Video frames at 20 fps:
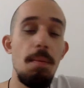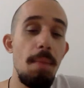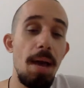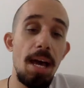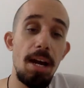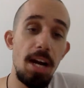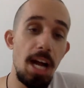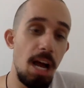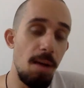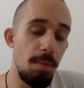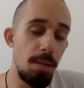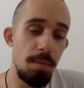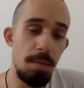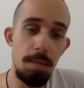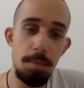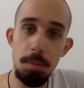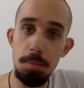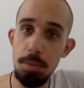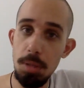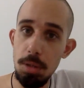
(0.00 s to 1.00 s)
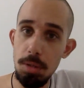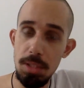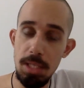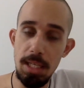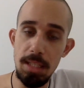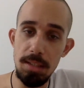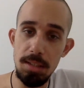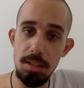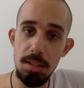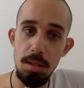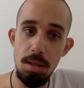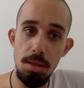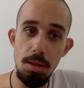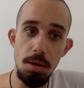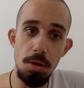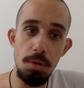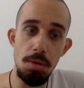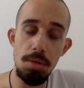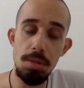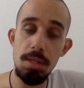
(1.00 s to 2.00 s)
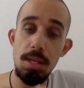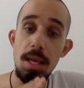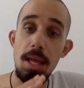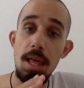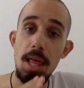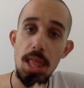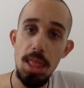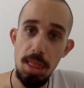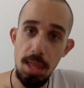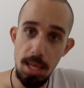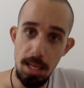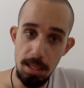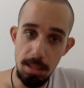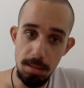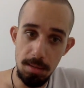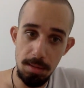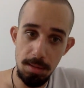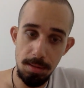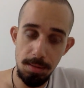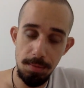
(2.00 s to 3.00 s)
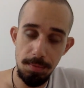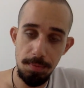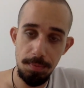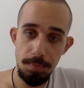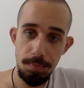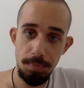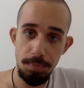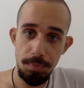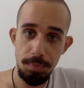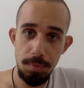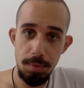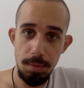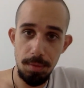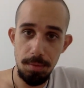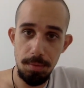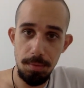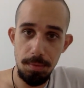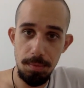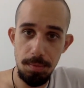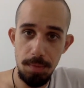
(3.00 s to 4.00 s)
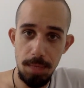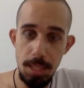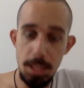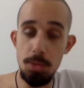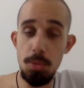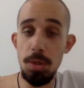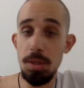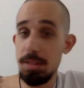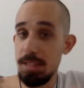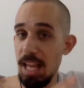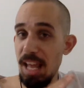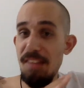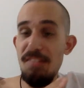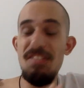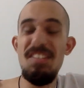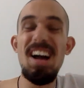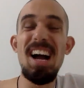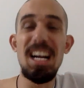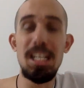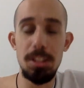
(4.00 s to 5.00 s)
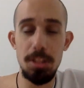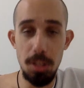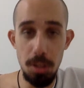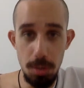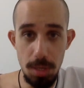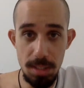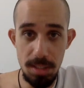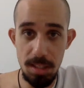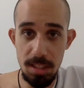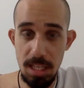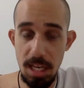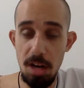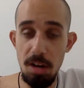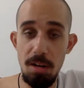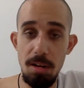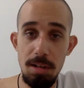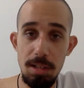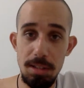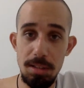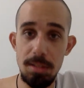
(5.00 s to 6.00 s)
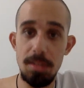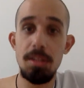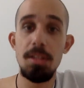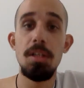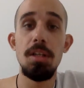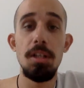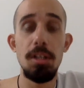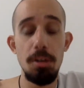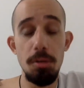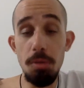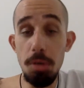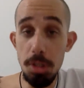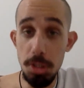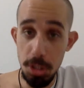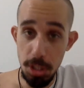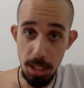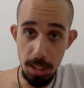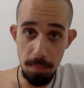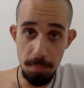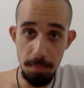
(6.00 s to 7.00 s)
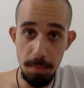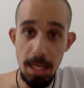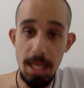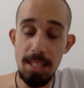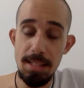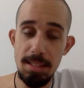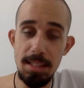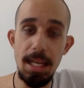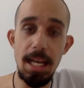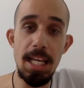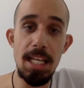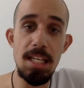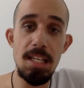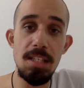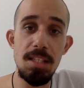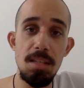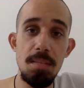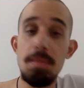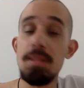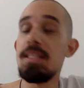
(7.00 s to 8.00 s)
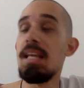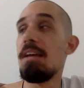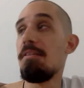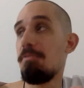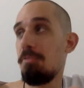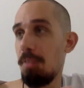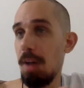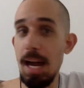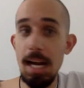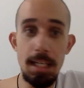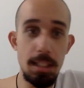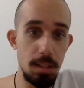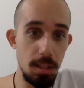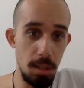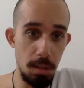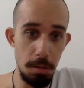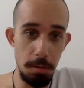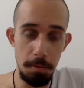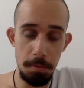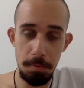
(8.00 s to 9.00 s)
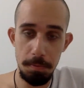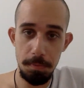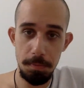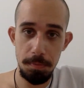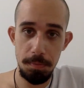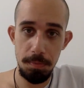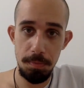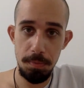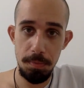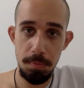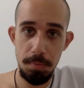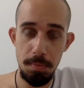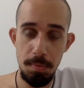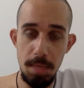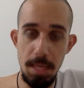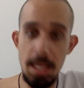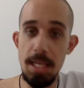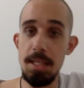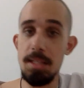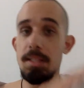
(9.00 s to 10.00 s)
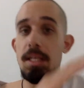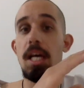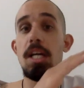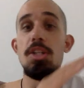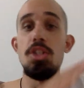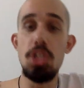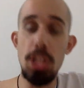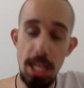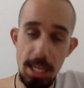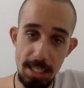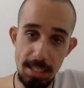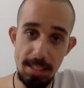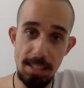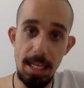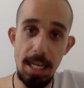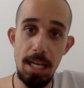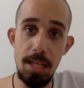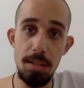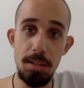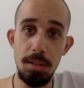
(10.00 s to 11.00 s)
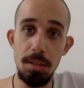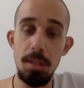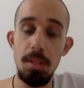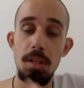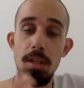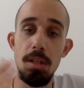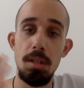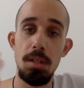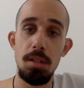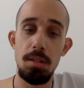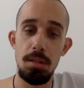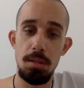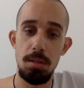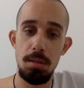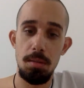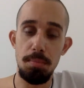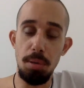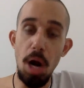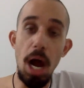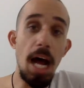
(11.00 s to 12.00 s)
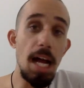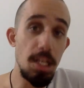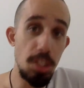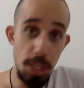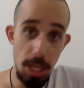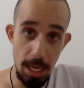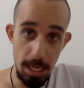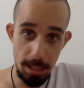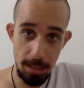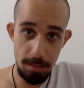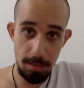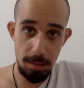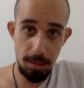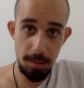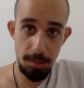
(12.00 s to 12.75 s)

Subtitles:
matter how many people protest those things. Israel de facto is a terrorist regime. Zionism de facto is a genocidal project.